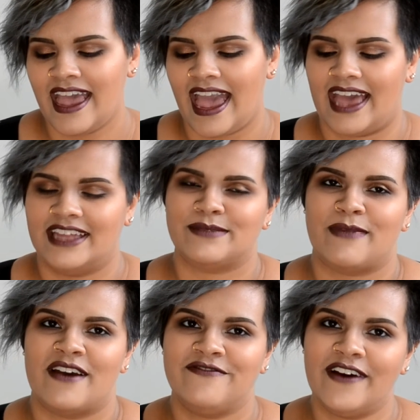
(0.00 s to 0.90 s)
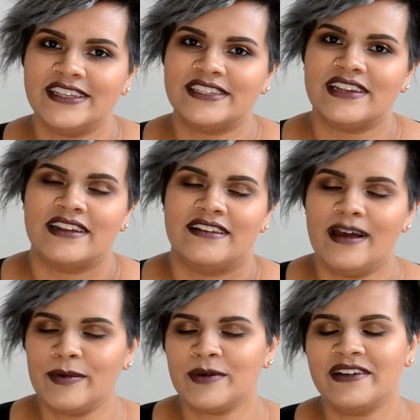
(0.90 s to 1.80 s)
And my first
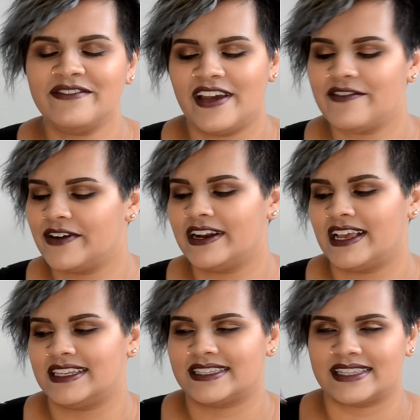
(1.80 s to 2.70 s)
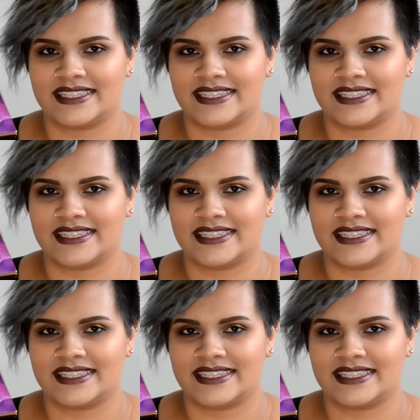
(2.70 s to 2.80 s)
#1 favorite is the